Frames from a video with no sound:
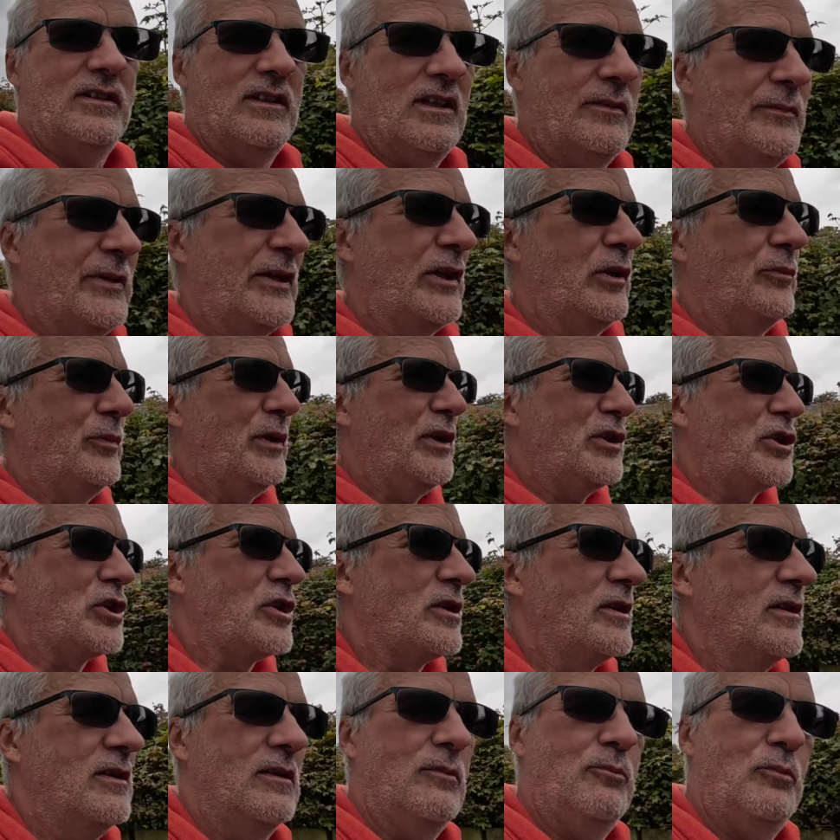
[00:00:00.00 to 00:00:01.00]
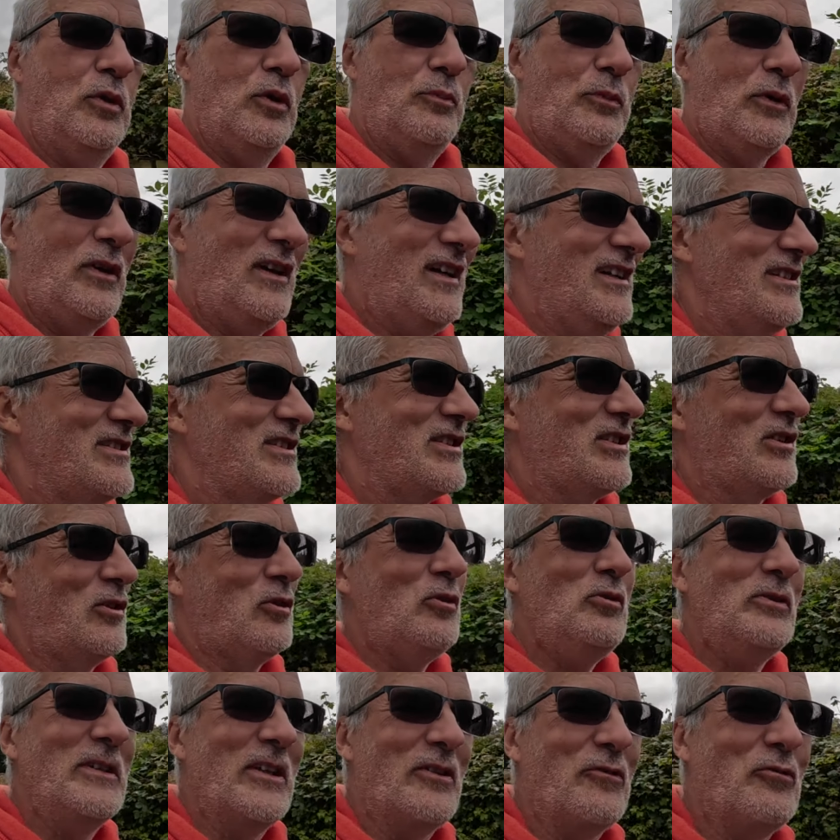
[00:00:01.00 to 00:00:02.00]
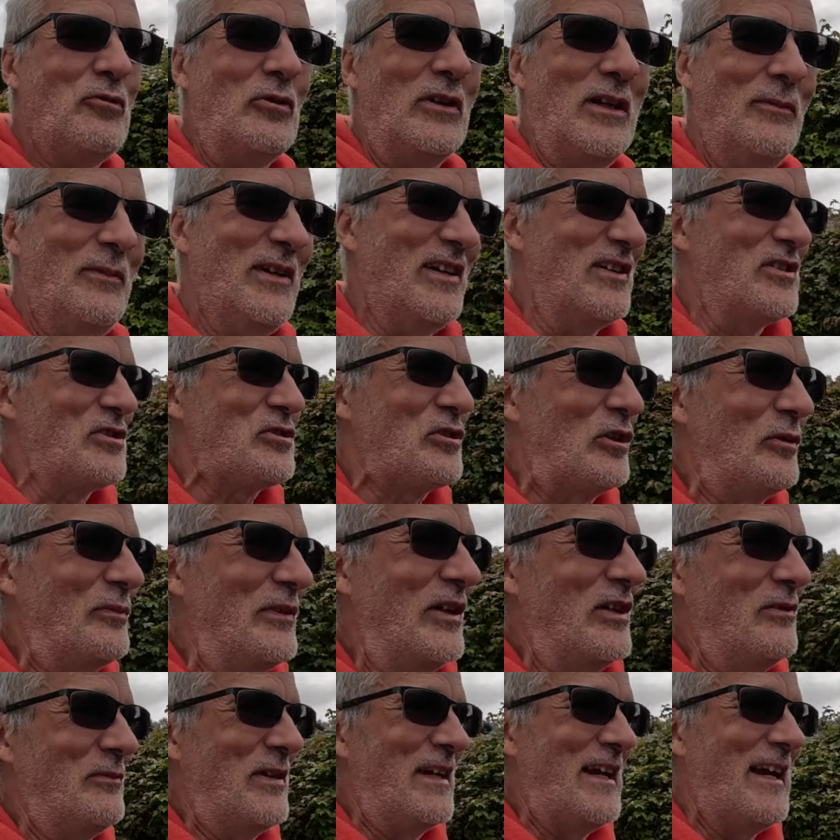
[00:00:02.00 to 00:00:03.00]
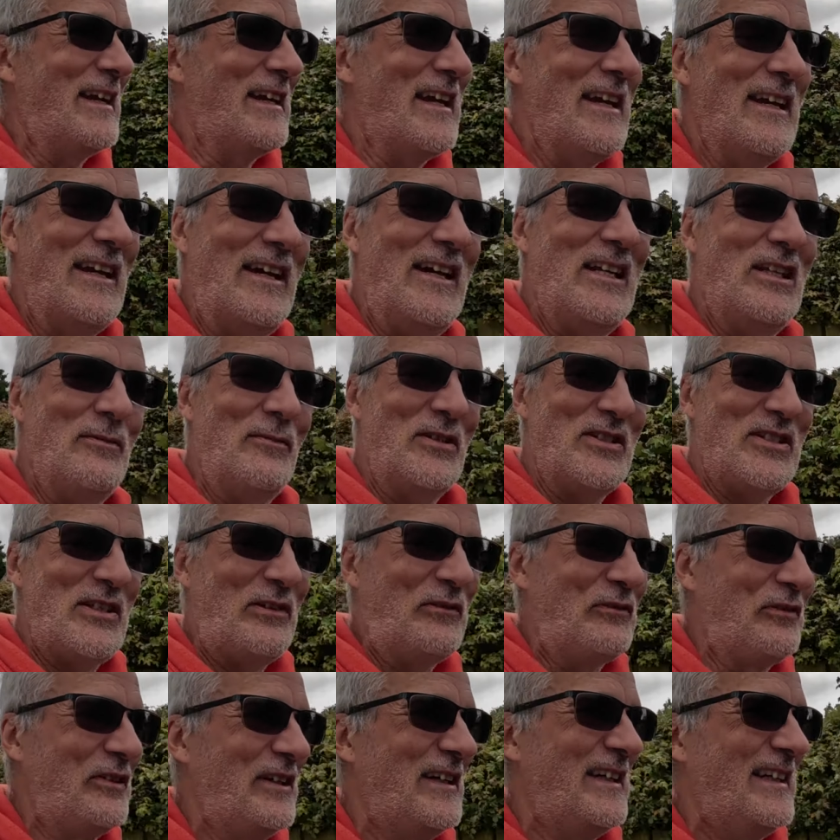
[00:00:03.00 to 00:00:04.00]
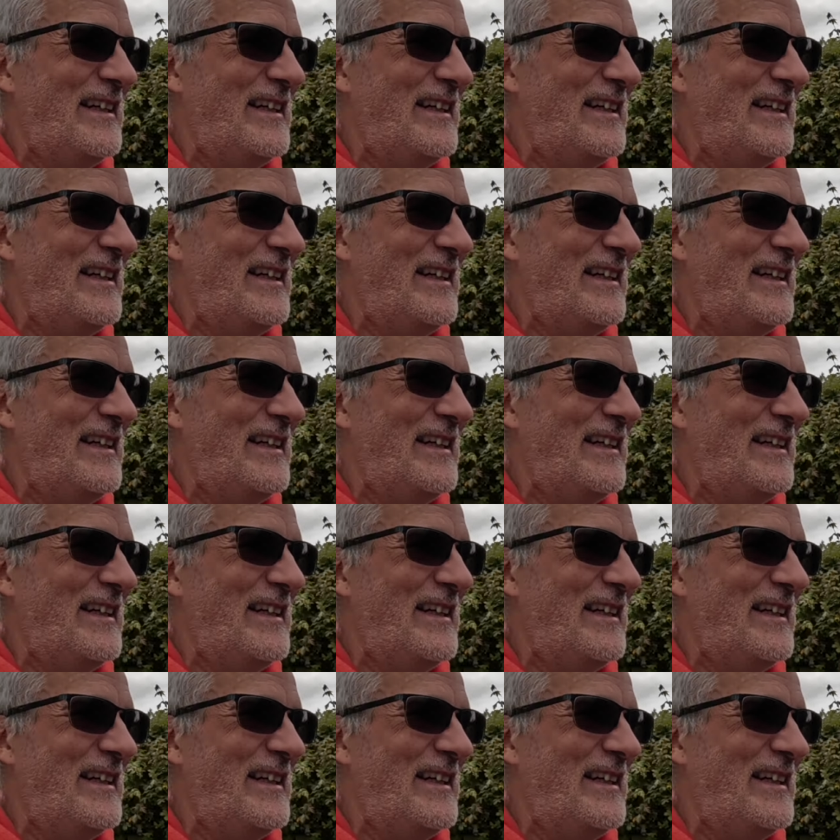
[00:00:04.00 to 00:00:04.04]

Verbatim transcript: a bigger bridge. But that's two in a row. I better stop there. I'm getting ahead of myself